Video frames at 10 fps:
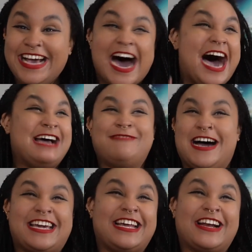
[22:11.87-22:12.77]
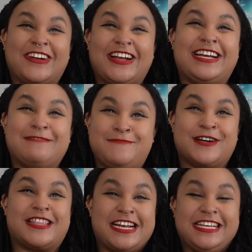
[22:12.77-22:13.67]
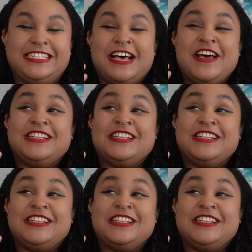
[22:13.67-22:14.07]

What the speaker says: I'm not gonna read a book that is